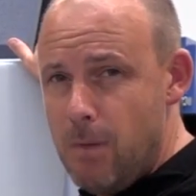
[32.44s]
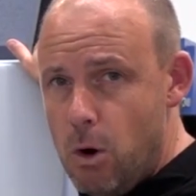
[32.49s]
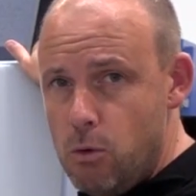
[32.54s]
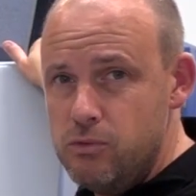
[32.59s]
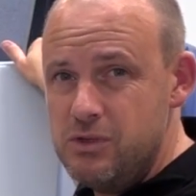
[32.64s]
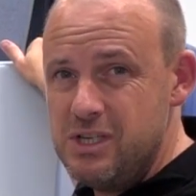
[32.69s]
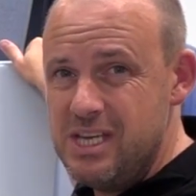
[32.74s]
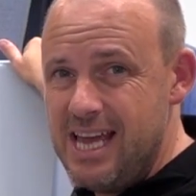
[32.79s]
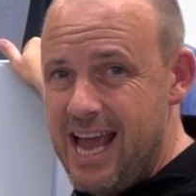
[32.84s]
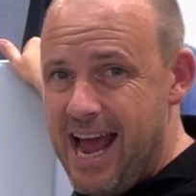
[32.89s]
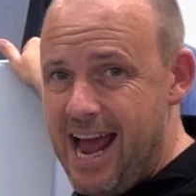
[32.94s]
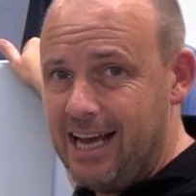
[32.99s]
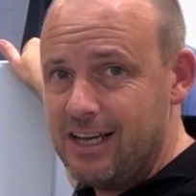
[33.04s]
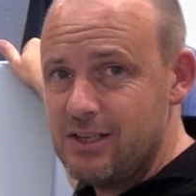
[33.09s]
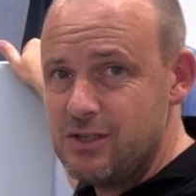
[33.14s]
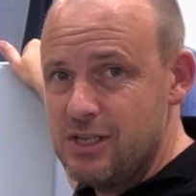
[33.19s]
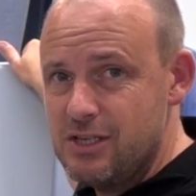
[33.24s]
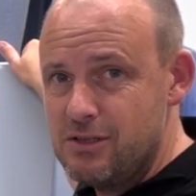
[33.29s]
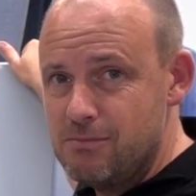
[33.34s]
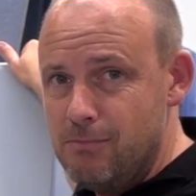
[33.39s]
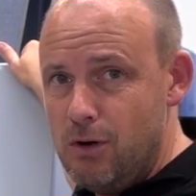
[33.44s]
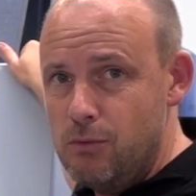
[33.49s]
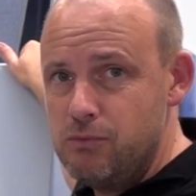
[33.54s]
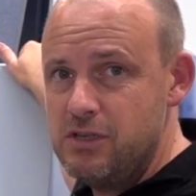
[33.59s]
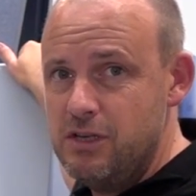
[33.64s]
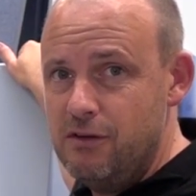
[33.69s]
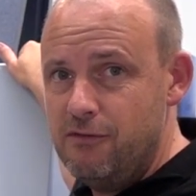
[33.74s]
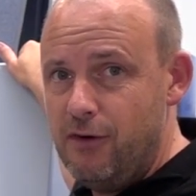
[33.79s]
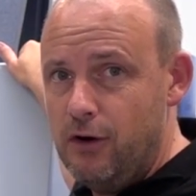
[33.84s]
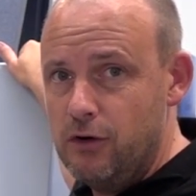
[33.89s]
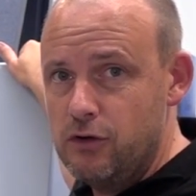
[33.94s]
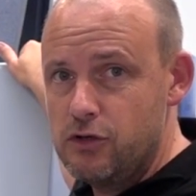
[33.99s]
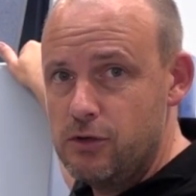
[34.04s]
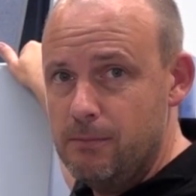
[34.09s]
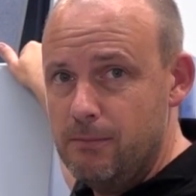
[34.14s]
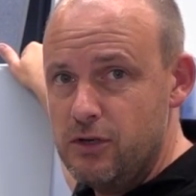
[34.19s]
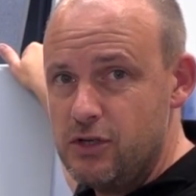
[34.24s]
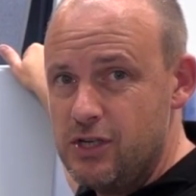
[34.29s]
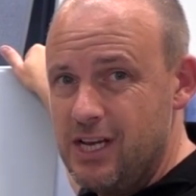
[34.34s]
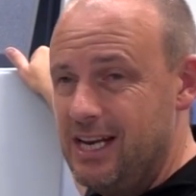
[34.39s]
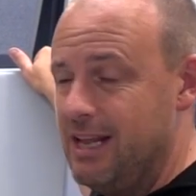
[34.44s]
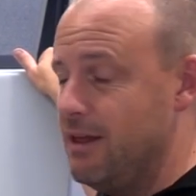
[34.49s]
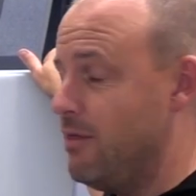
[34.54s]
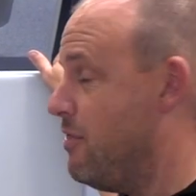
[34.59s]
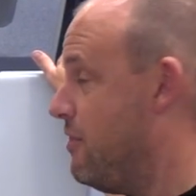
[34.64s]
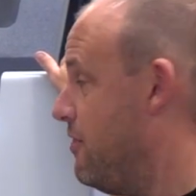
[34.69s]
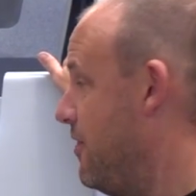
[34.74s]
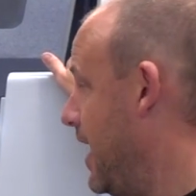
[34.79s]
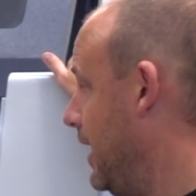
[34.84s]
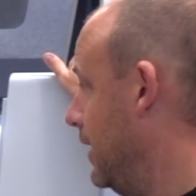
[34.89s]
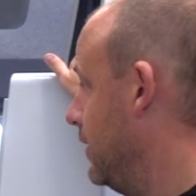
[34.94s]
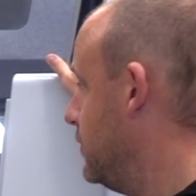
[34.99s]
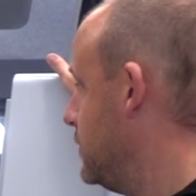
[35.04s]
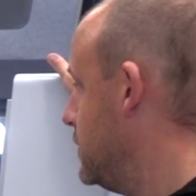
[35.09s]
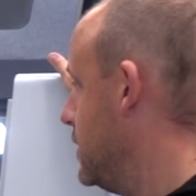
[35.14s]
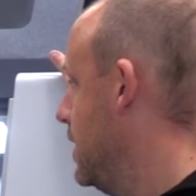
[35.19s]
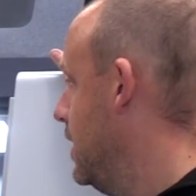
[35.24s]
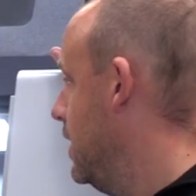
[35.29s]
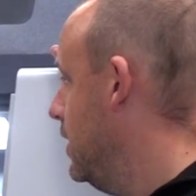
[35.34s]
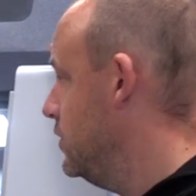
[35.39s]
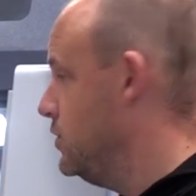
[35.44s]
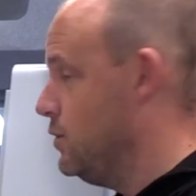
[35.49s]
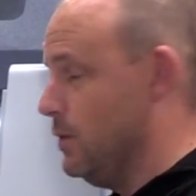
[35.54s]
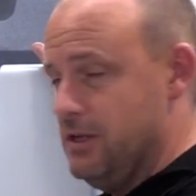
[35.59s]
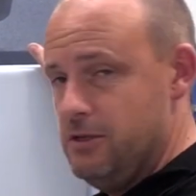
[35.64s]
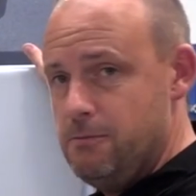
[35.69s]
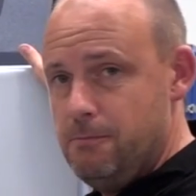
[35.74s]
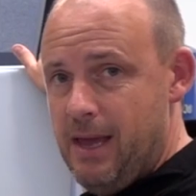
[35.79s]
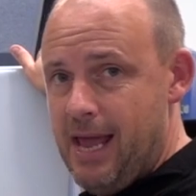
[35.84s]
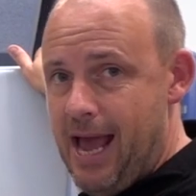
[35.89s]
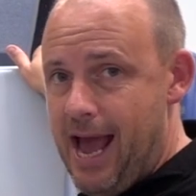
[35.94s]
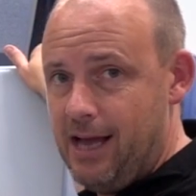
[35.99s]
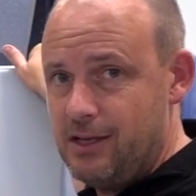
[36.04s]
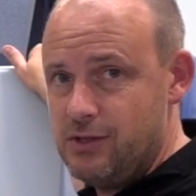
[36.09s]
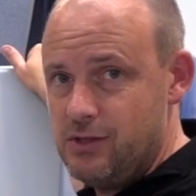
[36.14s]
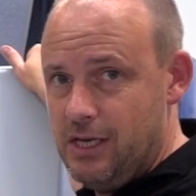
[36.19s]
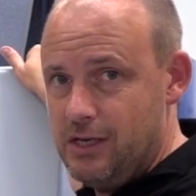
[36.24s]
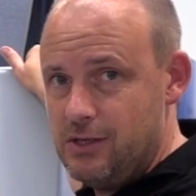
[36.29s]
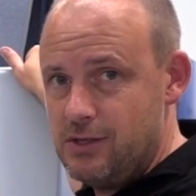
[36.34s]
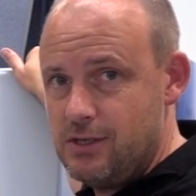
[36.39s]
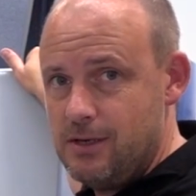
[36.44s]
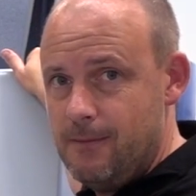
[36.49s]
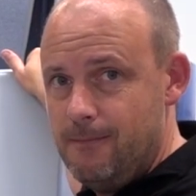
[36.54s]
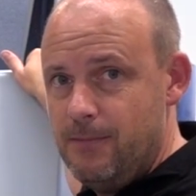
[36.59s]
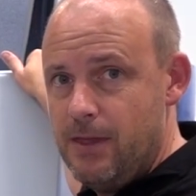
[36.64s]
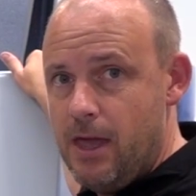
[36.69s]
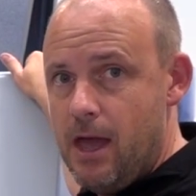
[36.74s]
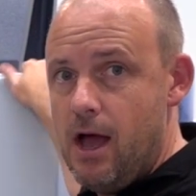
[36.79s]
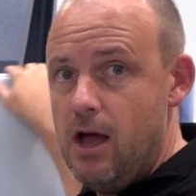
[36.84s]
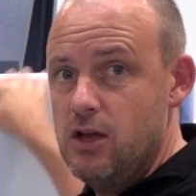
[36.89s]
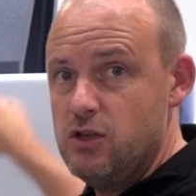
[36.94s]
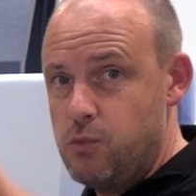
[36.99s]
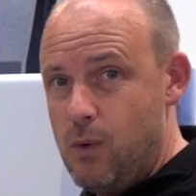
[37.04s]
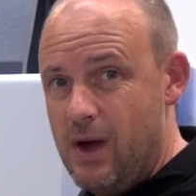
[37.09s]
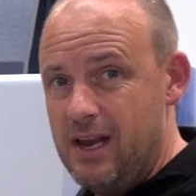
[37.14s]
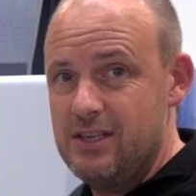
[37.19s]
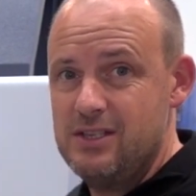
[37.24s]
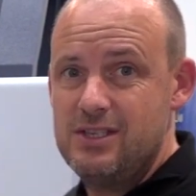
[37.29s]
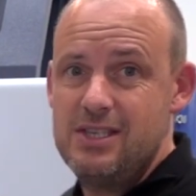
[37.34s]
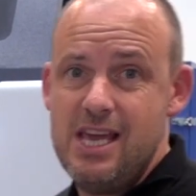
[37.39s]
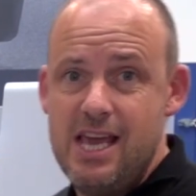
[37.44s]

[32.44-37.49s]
multi-axis, multi-function machining thanks to its B-axis. As well as